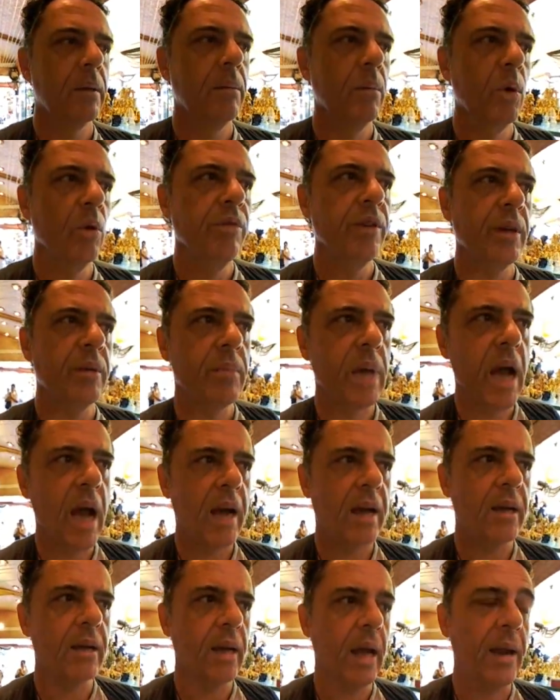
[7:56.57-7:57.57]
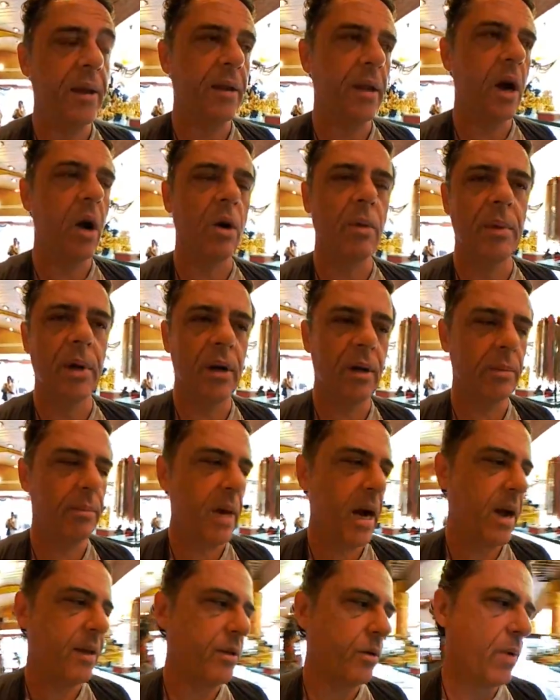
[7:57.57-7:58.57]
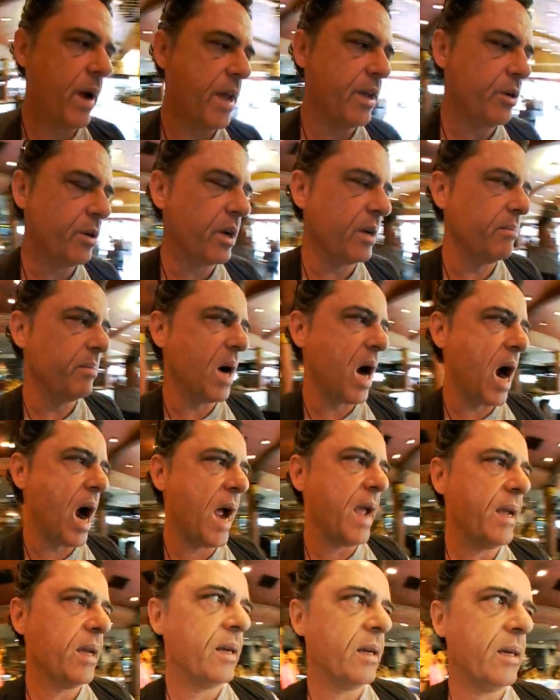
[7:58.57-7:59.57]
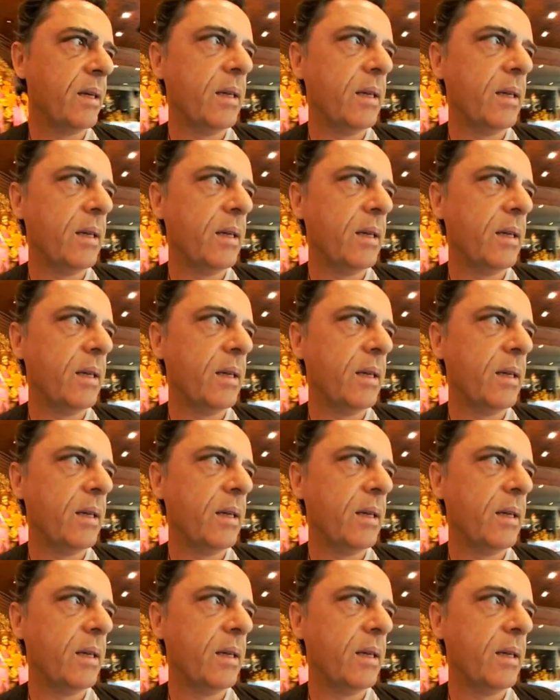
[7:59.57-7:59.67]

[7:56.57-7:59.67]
Moving back, and although, by the way, you can buy,